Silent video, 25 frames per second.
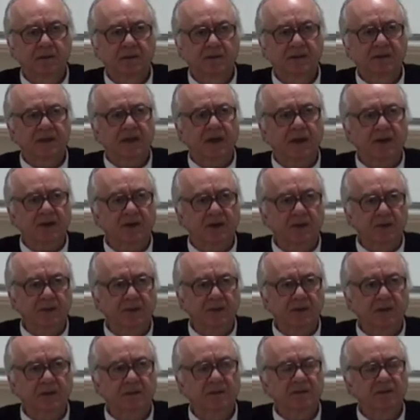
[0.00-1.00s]
They are
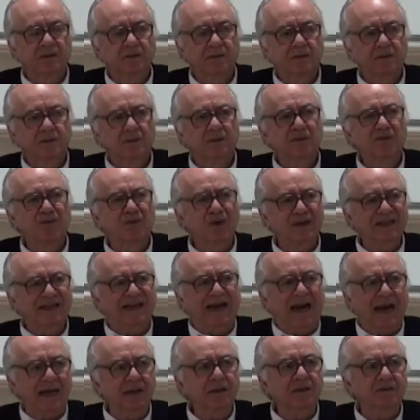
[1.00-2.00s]
included. What
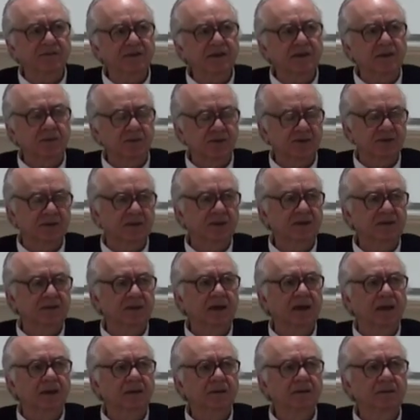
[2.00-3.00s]
kind of inclusion is
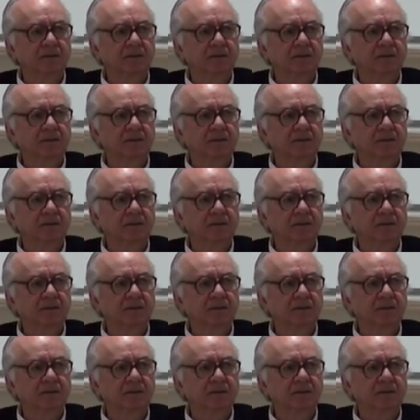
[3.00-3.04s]
that?